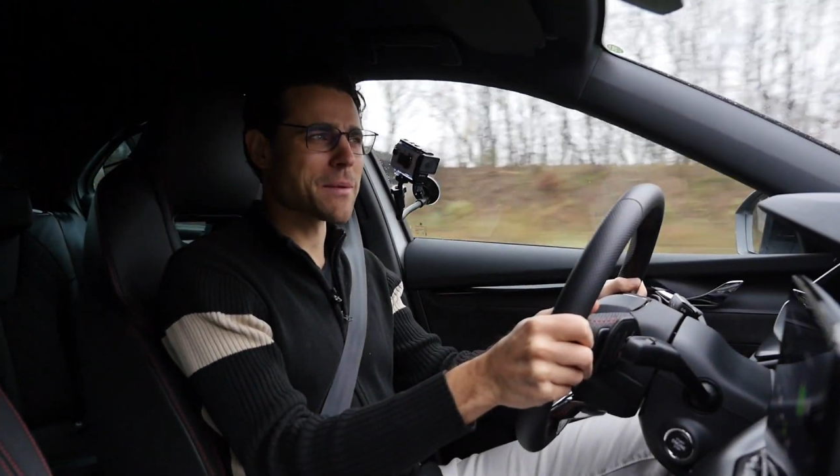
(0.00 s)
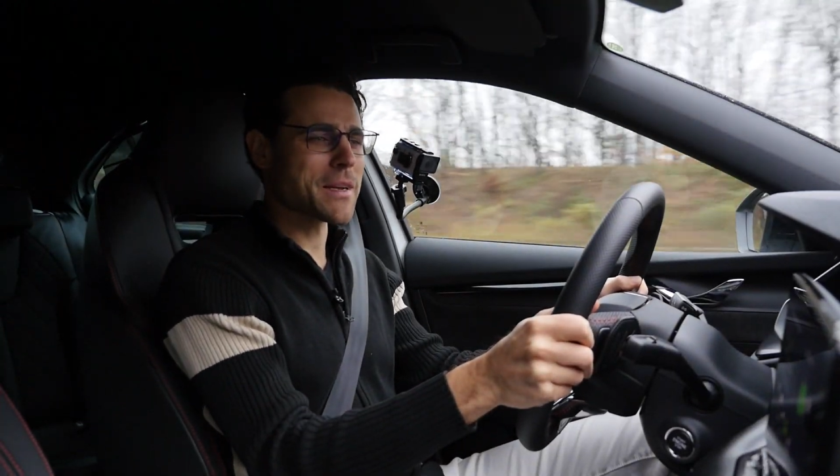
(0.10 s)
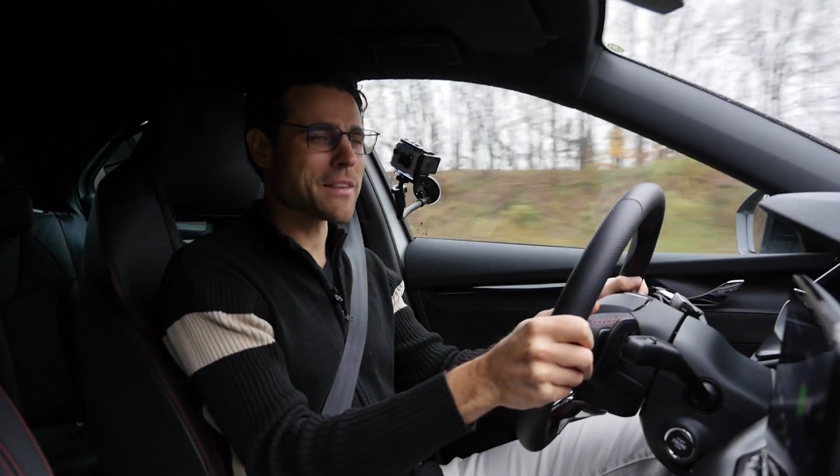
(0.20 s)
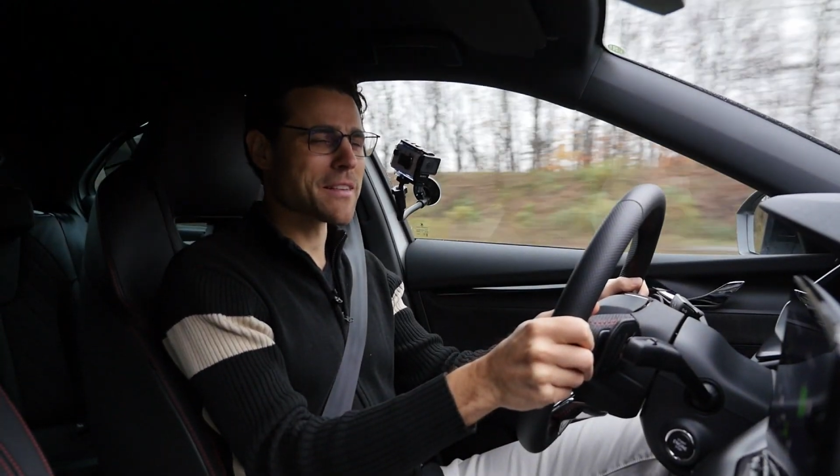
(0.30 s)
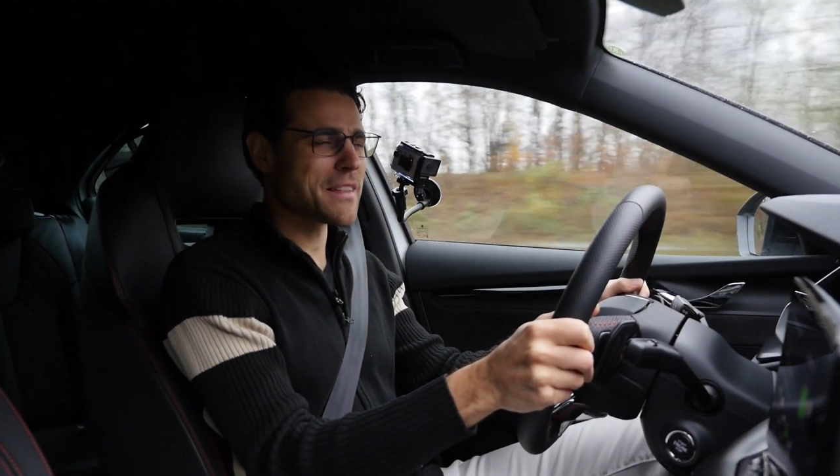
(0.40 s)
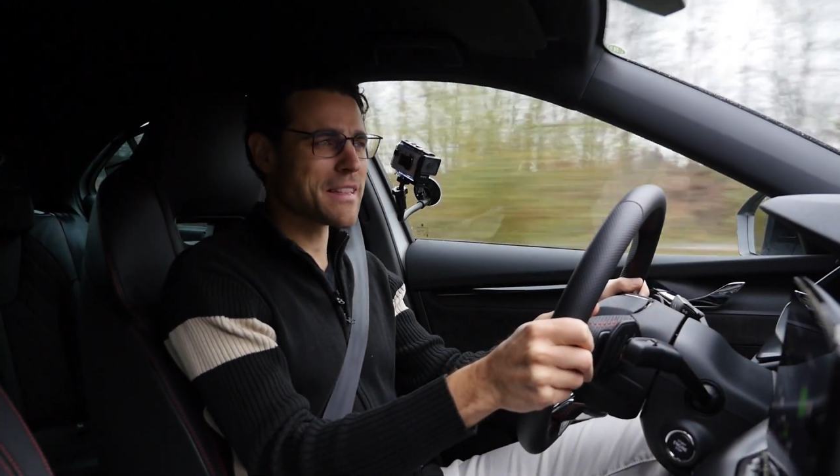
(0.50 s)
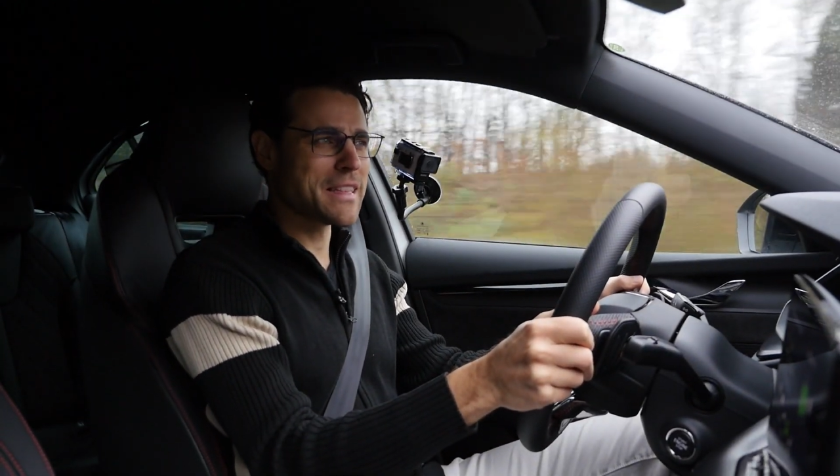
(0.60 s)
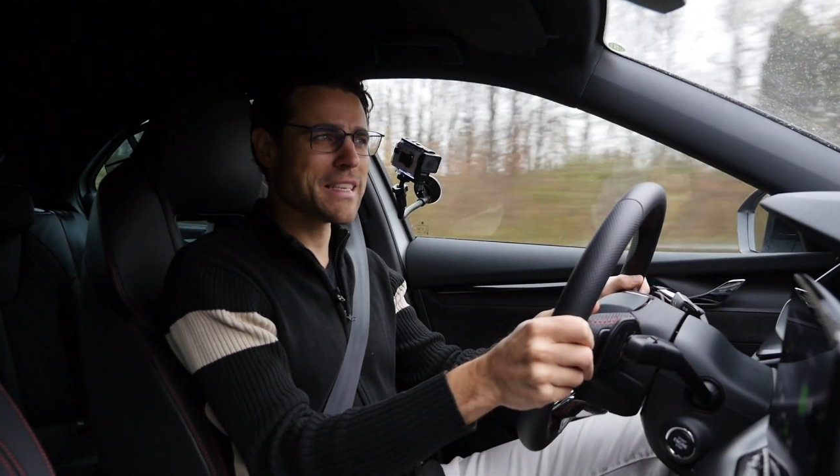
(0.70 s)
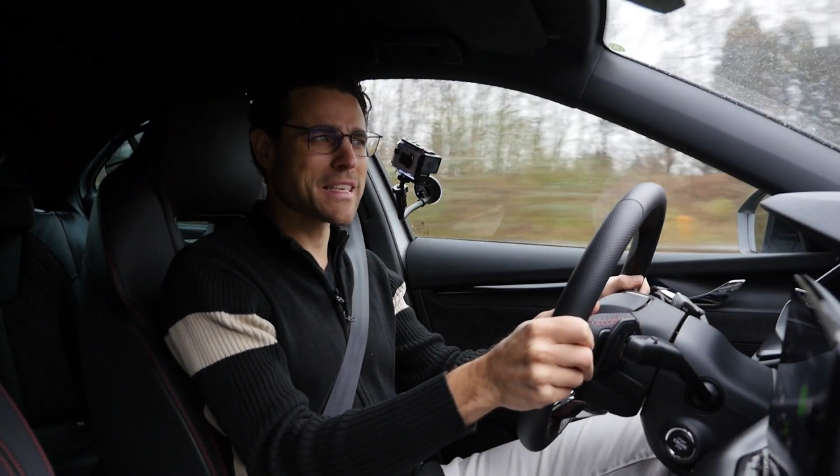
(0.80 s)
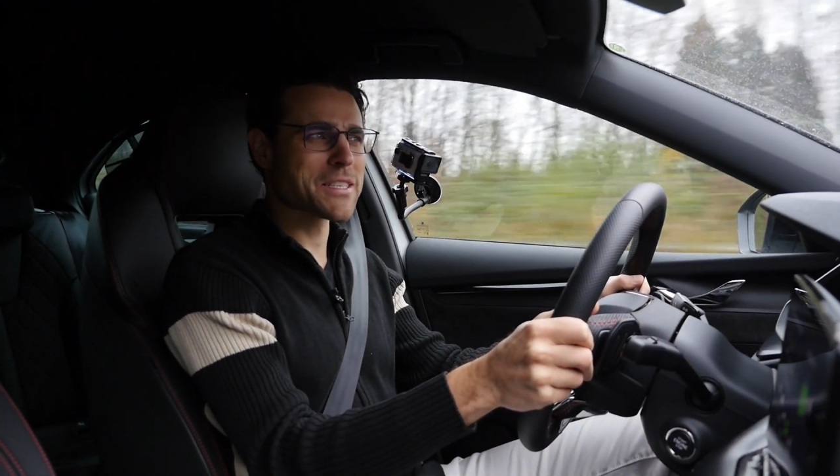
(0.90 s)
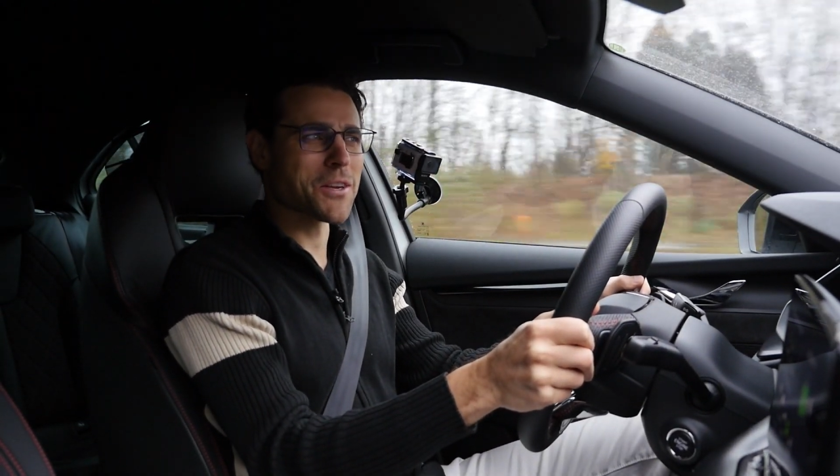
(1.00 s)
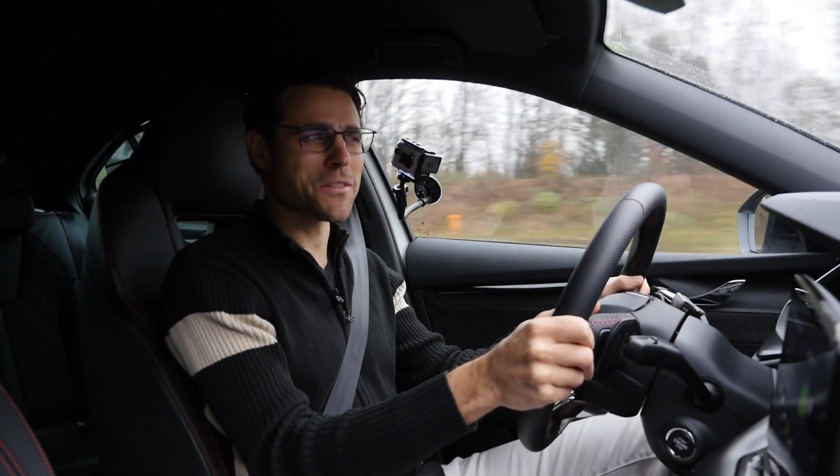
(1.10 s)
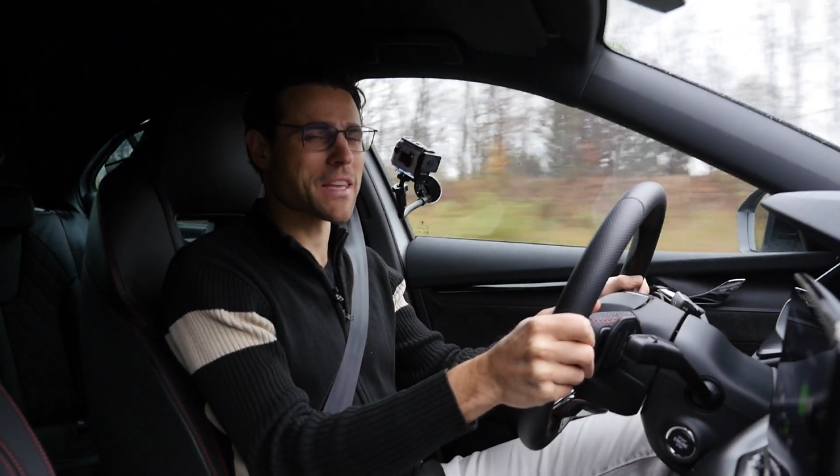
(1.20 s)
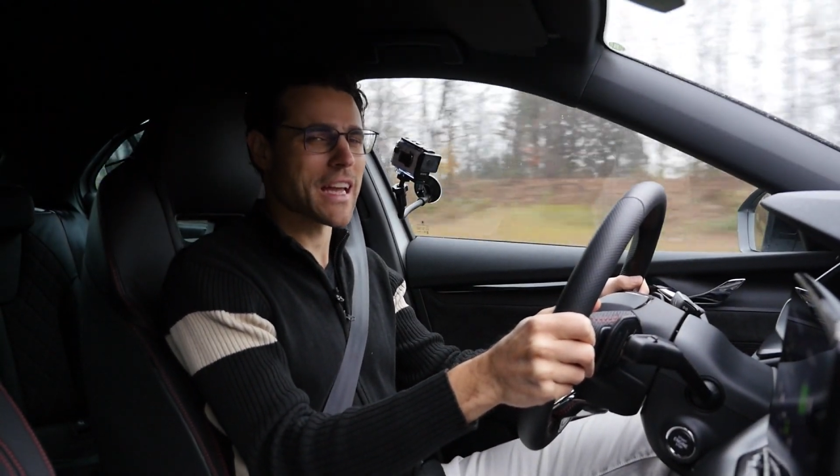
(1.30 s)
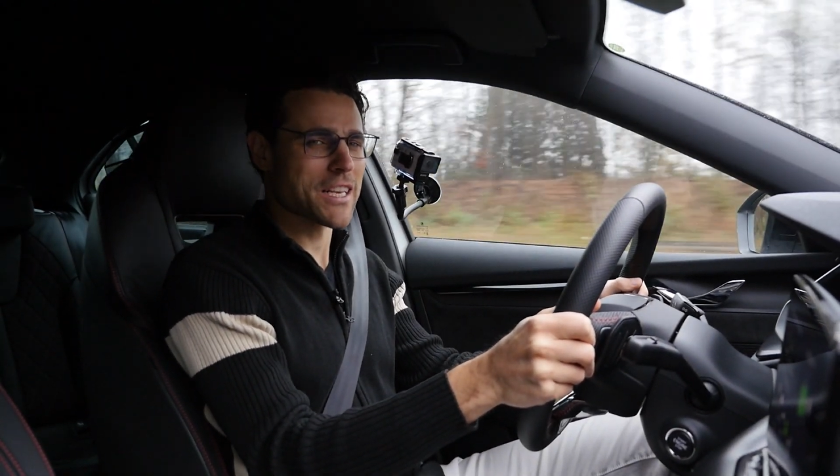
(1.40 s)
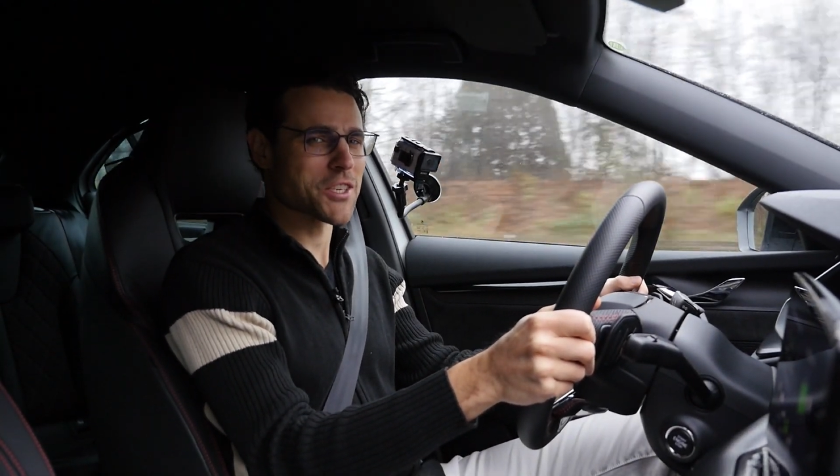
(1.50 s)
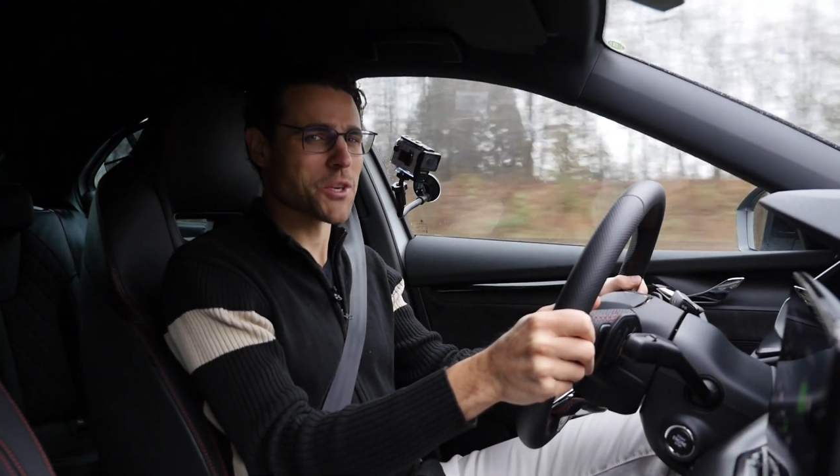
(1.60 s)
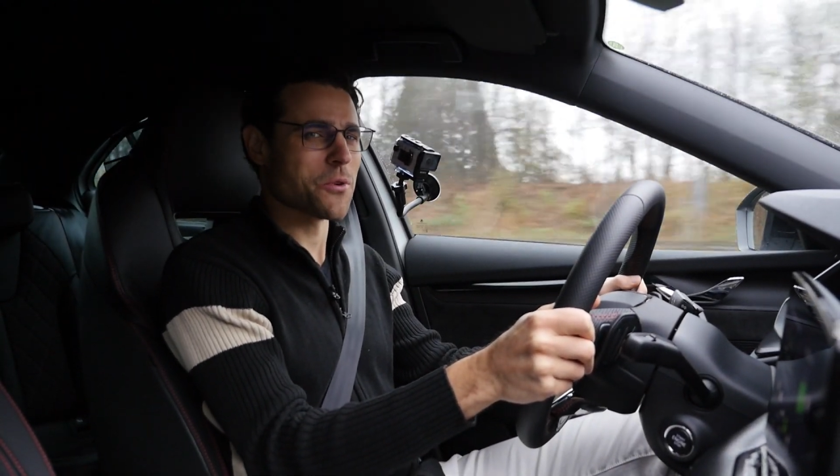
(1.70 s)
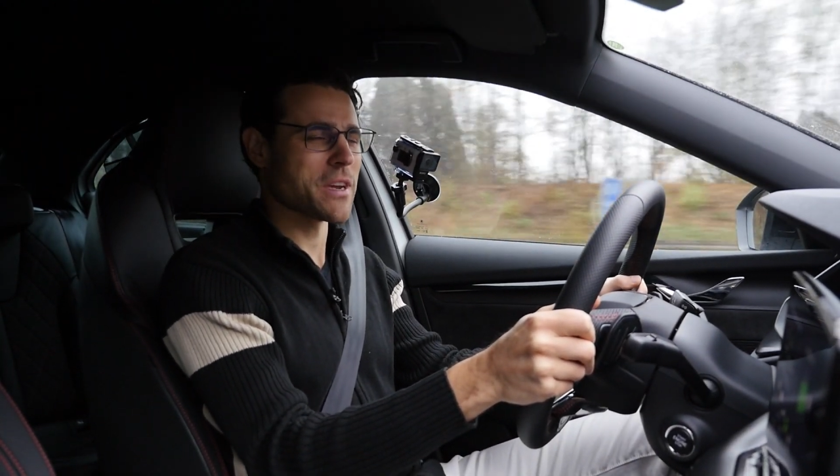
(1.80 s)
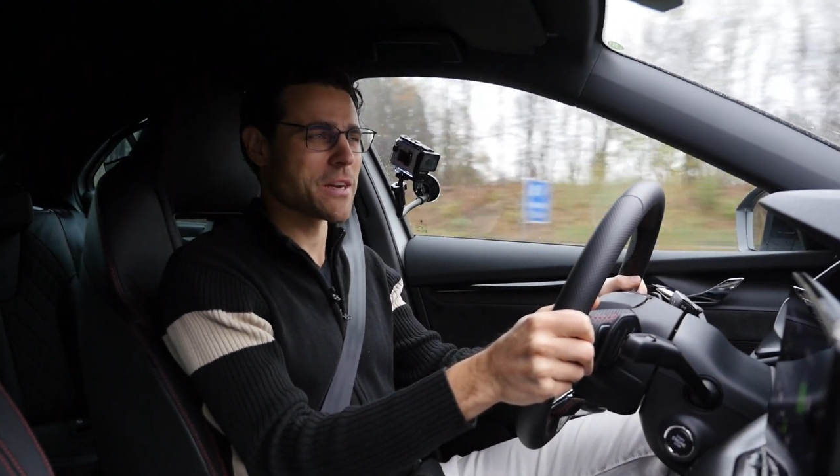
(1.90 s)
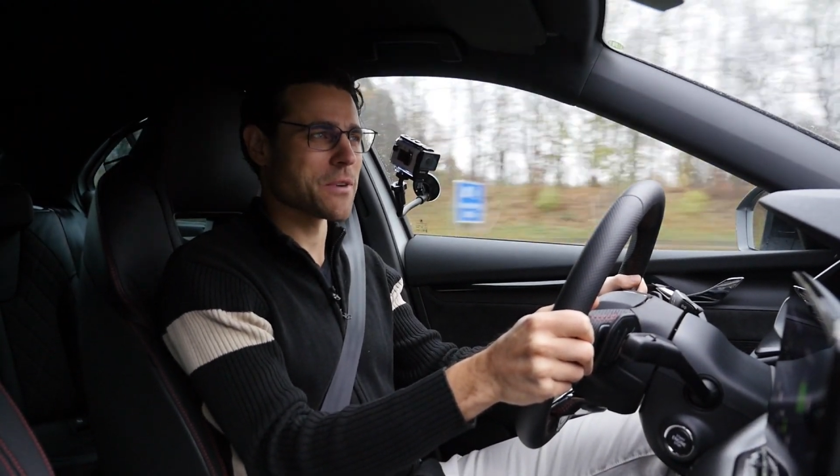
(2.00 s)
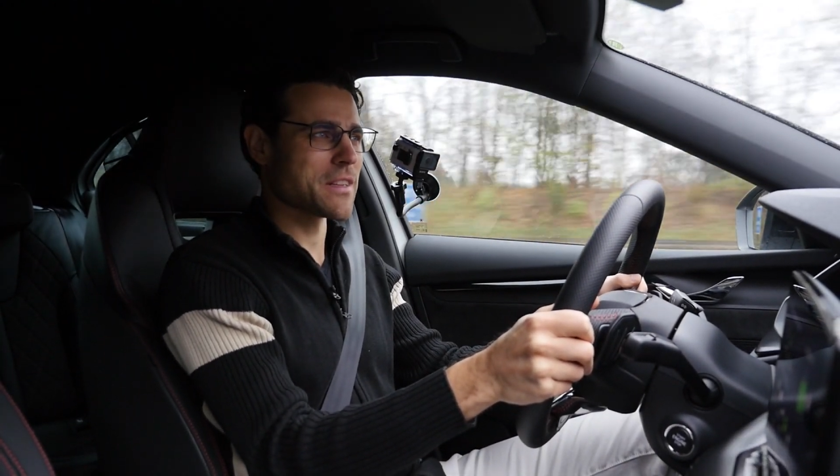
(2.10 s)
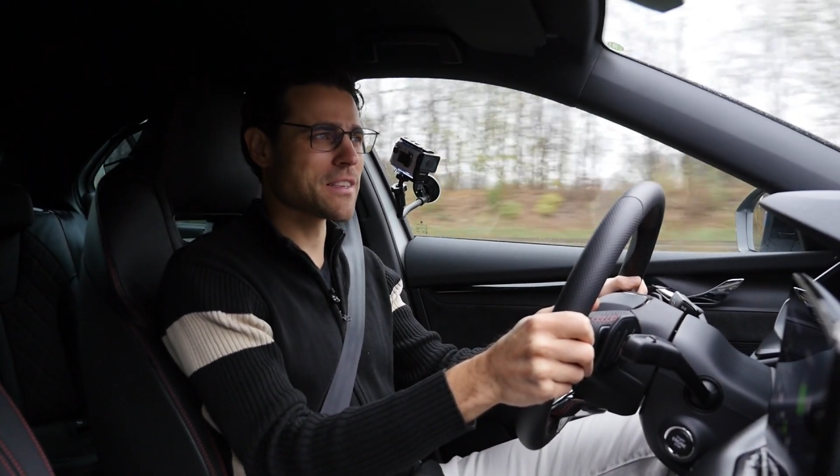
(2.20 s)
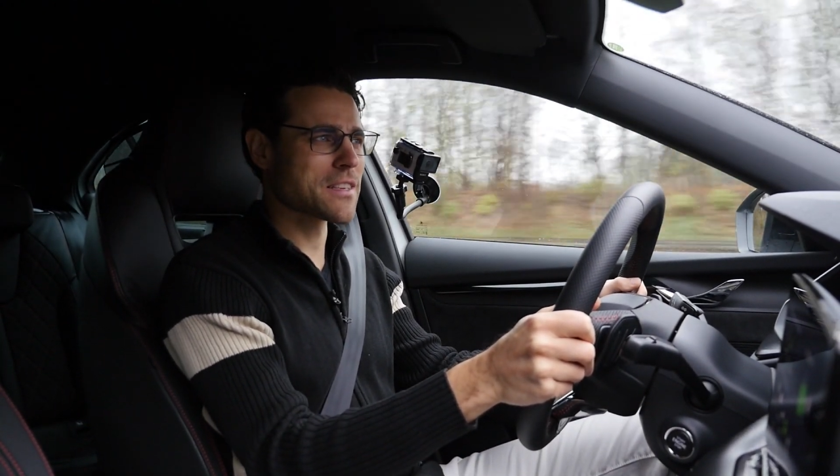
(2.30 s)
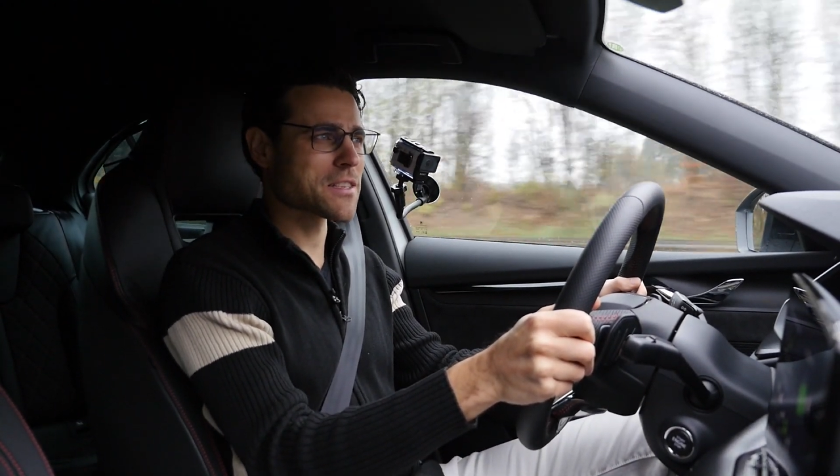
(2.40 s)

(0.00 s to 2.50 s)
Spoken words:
I mean, this is not the engine you're hearing, this is a